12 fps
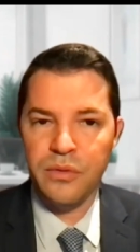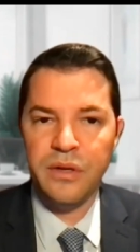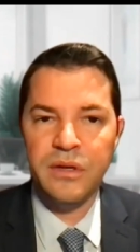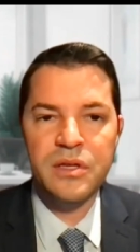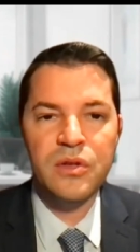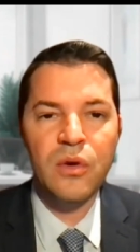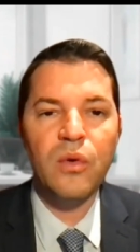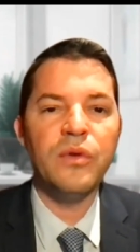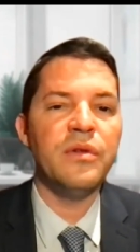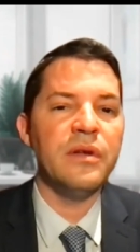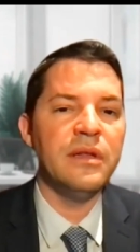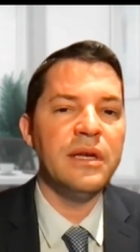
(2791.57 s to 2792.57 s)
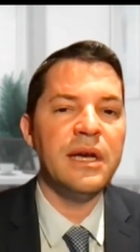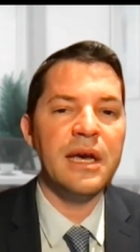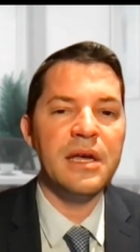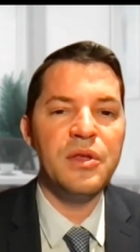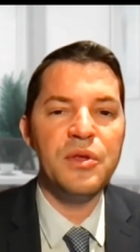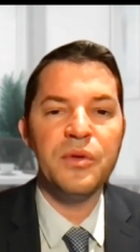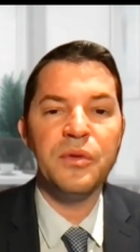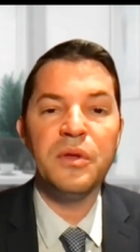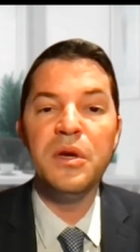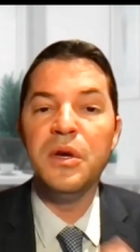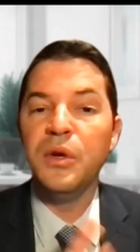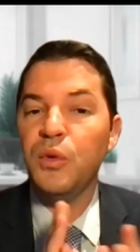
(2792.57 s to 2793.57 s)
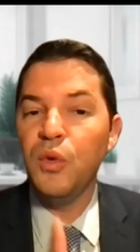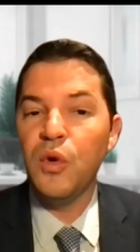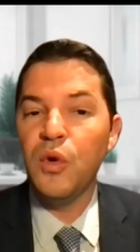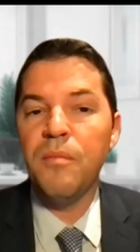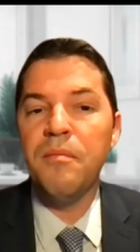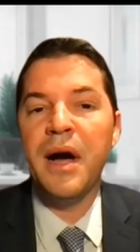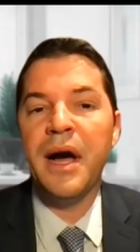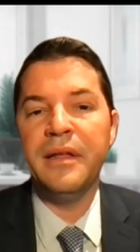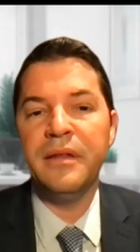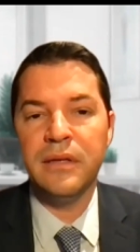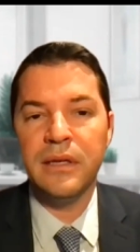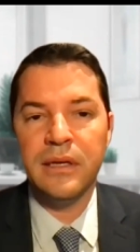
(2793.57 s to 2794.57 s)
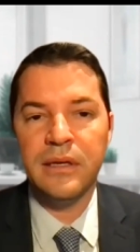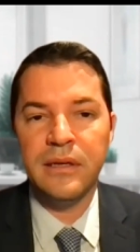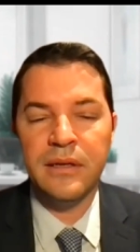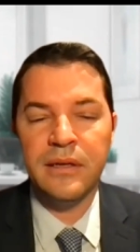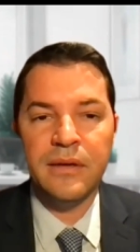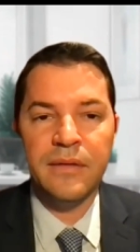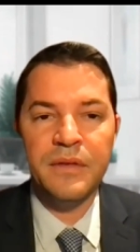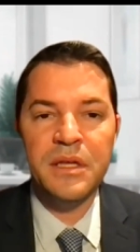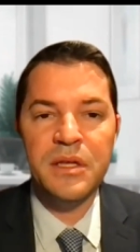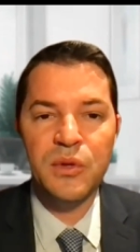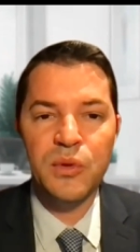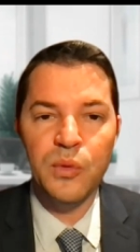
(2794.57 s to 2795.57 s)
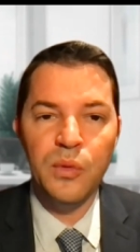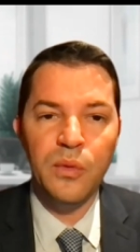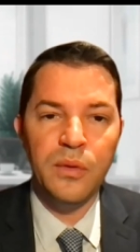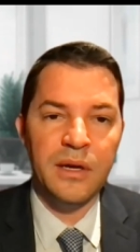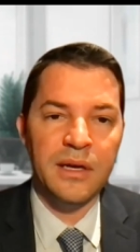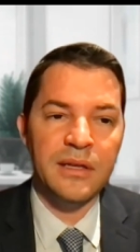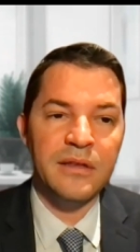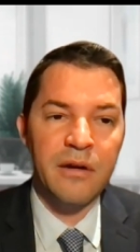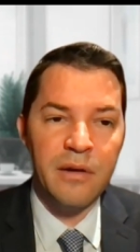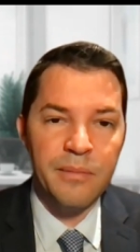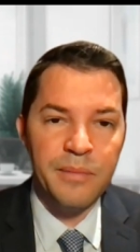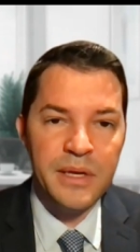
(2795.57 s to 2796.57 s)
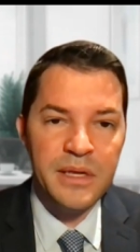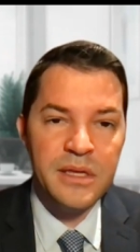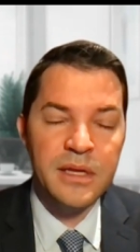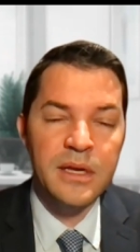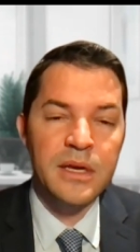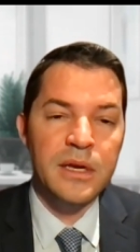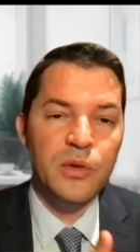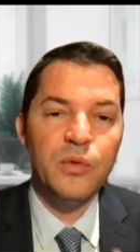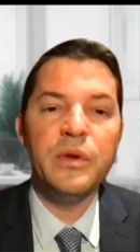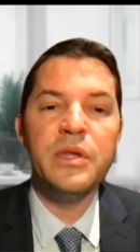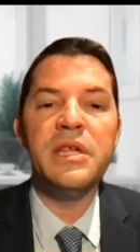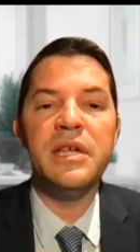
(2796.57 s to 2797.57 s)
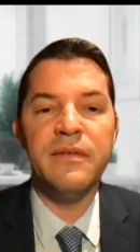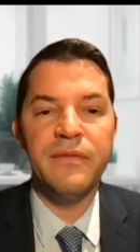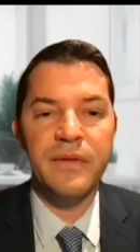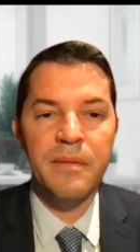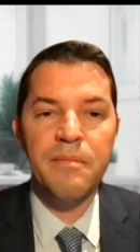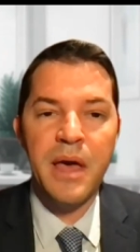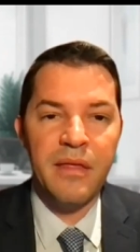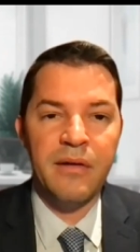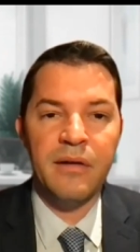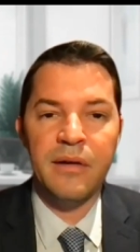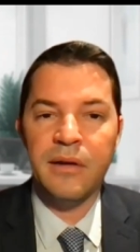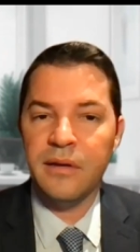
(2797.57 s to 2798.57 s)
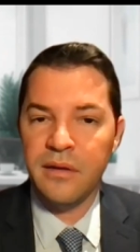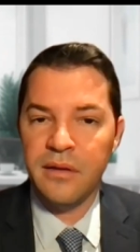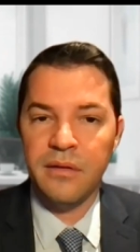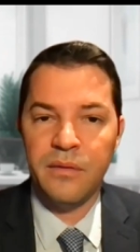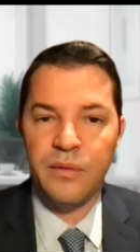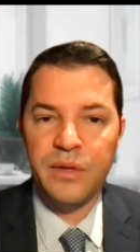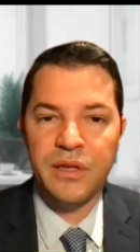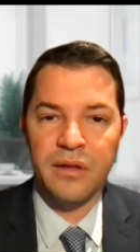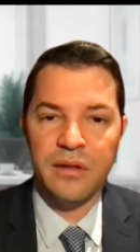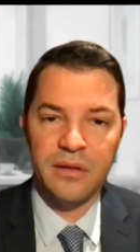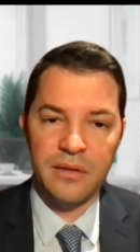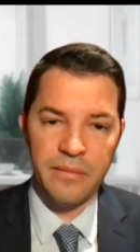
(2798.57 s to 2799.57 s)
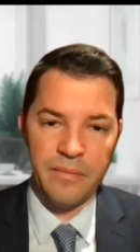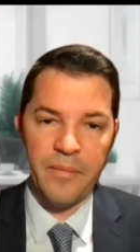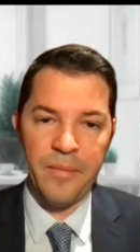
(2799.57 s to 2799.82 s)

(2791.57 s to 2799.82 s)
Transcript: There is no contraindication to combine uh, these two uh, therapies to achieve a better uh, result.